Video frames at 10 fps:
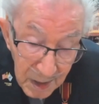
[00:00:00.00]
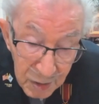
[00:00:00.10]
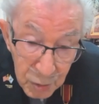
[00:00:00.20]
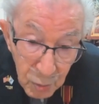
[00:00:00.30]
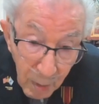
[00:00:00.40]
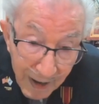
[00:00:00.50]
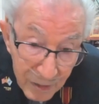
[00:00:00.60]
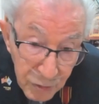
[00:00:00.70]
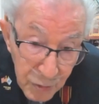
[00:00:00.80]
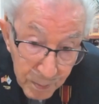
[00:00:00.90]
to
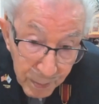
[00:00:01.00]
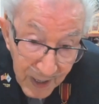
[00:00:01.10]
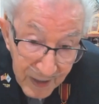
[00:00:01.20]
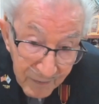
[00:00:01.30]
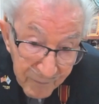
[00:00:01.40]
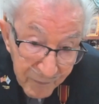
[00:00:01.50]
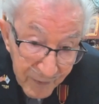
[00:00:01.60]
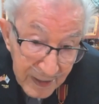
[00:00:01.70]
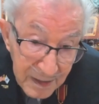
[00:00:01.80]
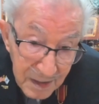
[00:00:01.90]
occupy a
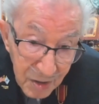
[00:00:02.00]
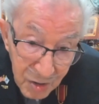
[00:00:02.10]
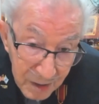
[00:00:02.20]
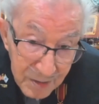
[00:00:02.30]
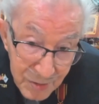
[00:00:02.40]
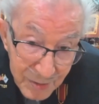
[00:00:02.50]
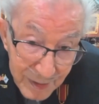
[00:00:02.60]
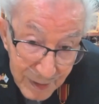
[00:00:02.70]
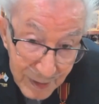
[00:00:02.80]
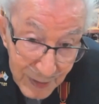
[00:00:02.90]
friendly
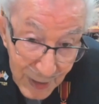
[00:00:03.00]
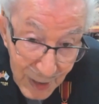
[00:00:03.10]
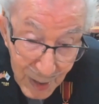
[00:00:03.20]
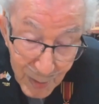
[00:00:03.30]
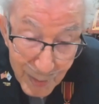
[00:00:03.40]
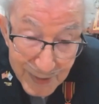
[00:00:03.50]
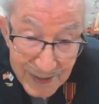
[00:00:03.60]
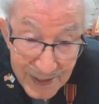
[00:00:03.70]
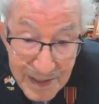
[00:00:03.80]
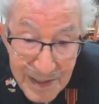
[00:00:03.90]
country when
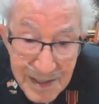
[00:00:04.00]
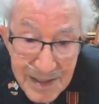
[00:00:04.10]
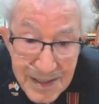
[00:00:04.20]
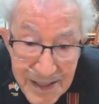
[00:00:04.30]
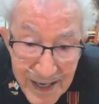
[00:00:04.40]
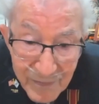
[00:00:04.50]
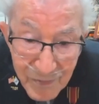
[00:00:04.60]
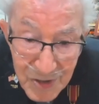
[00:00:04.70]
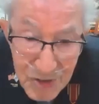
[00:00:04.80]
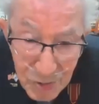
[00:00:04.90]
they needed
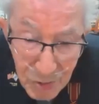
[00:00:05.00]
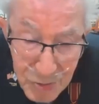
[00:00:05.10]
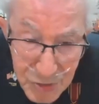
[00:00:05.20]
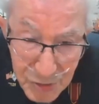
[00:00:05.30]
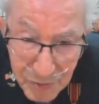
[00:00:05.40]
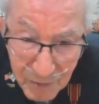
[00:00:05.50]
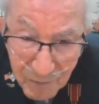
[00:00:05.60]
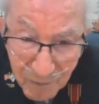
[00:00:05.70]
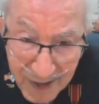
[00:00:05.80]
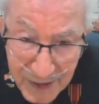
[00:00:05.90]
every soldier to
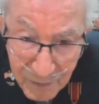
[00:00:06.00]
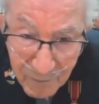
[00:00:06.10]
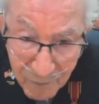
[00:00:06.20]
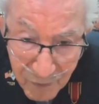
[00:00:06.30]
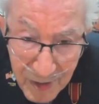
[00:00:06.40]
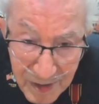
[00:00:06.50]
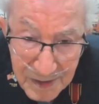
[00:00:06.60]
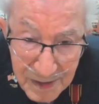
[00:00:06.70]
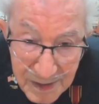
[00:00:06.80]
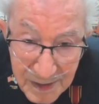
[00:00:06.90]
fight a
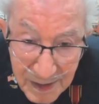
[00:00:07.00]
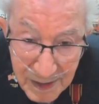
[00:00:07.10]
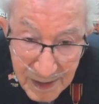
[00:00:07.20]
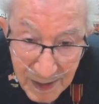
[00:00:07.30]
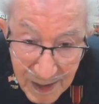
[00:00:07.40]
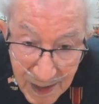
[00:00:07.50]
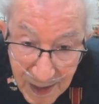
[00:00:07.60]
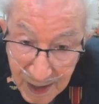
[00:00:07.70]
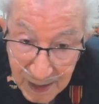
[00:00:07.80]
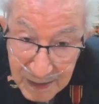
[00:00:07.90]
front?
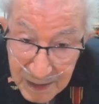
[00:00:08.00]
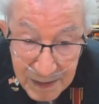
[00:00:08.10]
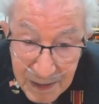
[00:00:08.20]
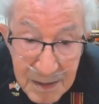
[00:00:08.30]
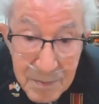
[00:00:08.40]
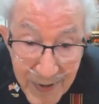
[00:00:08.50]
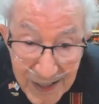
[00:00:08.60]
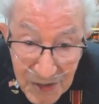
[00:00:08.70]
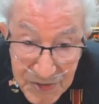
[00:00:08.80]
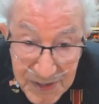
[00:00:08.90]
And it didn't
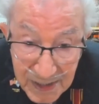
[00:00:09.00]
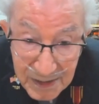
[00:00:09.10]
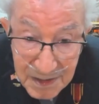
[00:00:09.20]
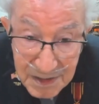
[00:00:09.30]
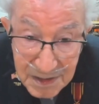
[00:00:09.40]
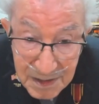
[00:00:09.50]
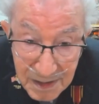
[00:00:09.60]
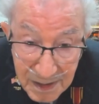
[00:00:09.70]
make sense.